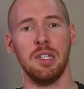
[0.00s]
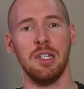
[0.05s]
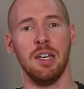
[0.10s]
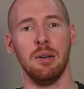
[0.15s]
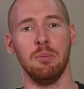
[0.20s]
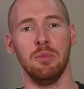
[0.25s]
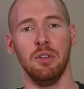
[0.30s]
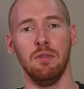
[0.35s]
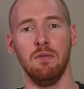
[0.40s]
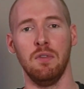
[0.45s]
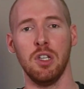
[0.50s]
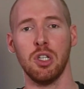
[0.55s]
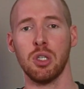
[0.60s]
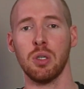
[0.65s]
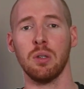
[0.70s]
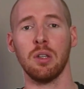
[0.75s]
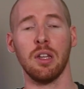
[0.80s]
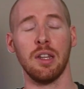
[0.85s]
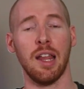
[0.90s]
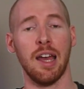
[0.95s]
up the
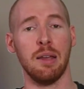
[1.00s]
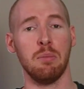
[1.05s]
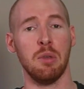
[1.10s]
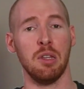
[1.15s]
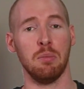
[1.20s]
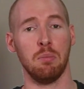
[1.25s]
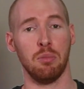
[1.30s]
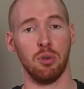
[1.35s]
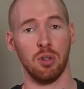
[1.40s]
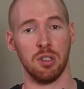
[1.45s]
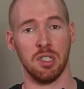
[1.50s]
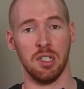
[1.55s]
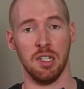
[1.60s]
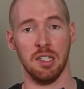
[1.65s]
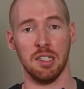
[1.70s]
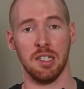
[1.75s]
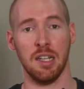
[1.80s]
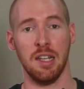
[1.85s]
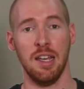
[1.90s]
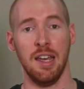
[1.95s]
visual alignment
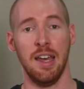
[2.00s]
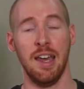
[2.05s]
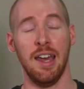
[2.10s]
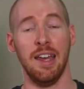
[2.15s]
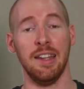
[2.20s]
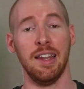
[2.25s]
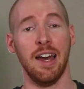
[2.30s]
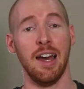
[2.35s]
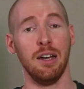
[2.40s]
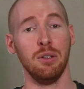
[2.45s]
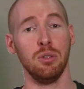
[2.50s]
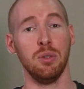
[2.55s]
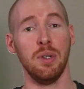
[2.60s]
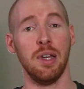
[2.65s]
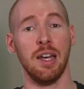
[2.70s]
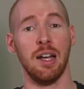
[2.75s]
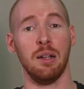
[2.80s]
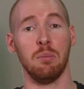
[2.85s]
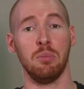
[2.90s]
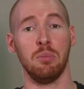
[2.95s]
process and how to help